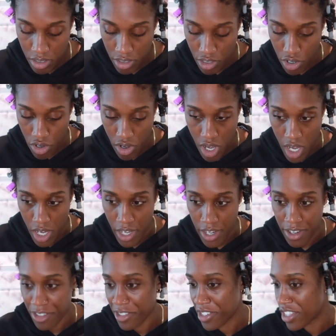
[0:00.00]
cry
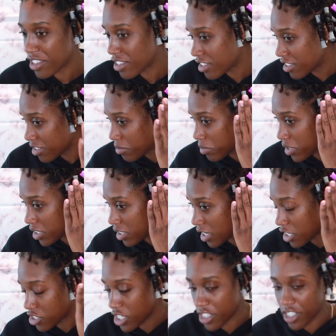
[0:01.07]
or anything, but
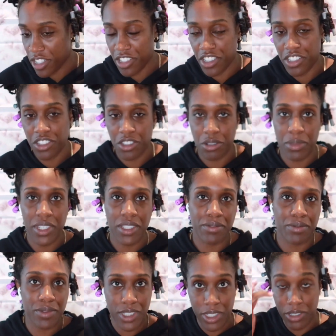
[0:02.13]
I'll check on her in a little bit.
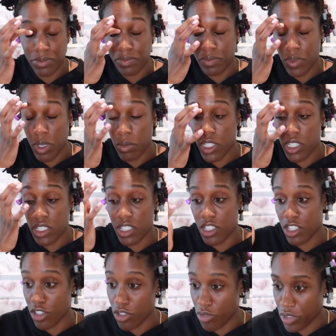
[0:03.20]
So I'm gonna just
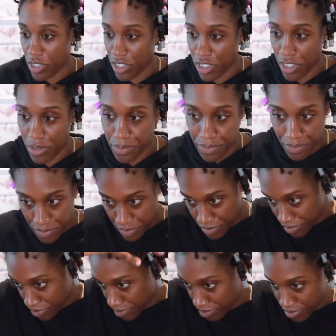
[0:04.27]
continue for
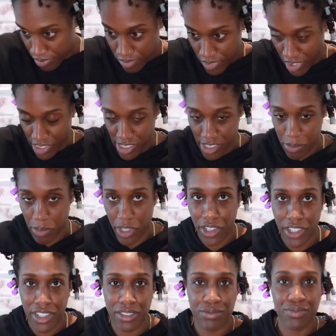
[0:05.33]
this
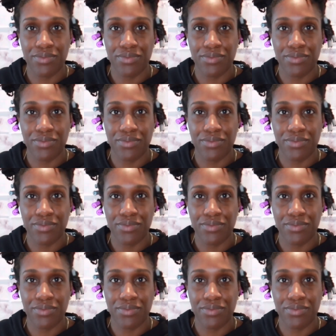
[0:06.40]
part.